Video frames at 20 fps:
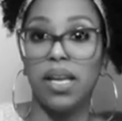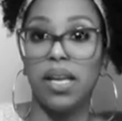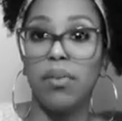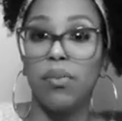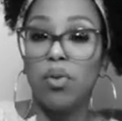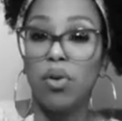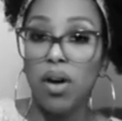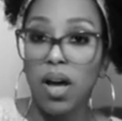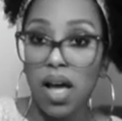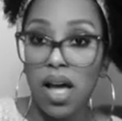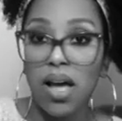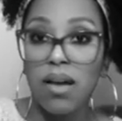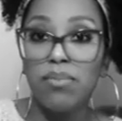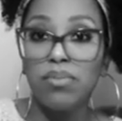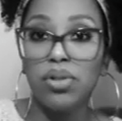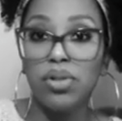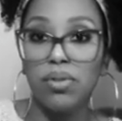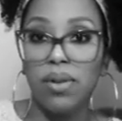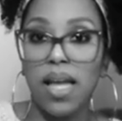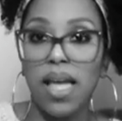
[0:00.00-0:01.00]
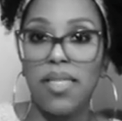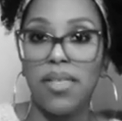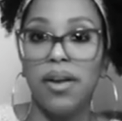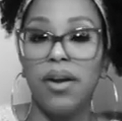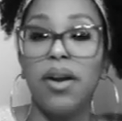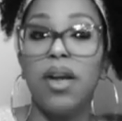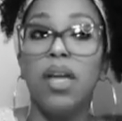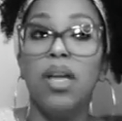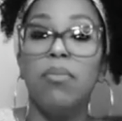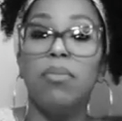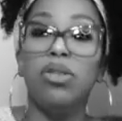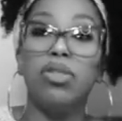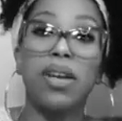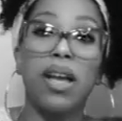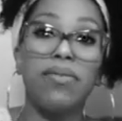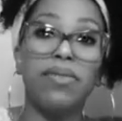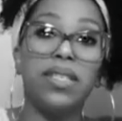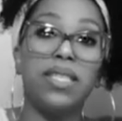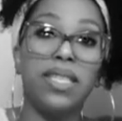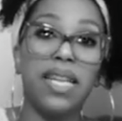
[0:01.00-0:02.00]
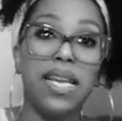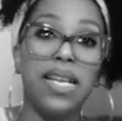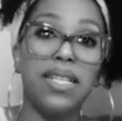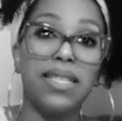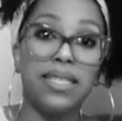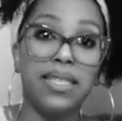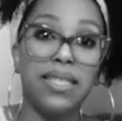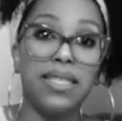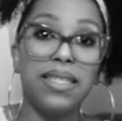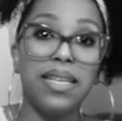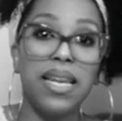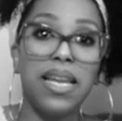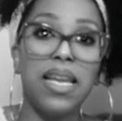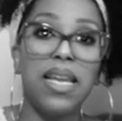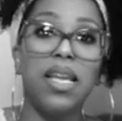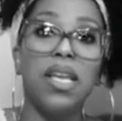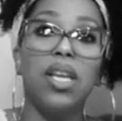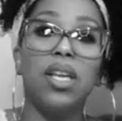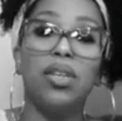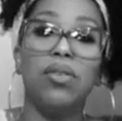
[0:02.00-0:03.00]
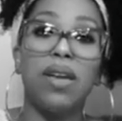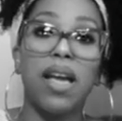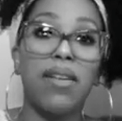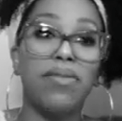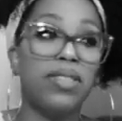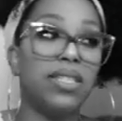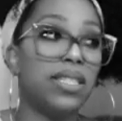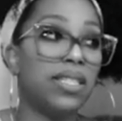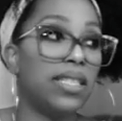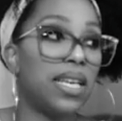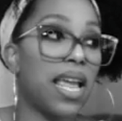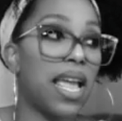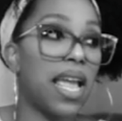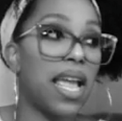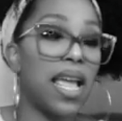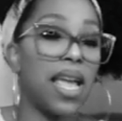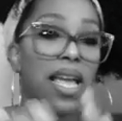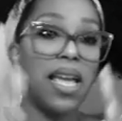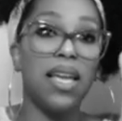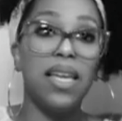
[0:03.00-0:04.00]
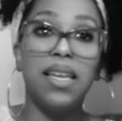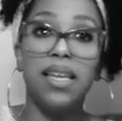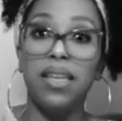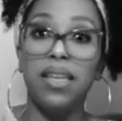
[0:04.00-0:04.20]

It will come together, but you have to stay consistent. You have to stay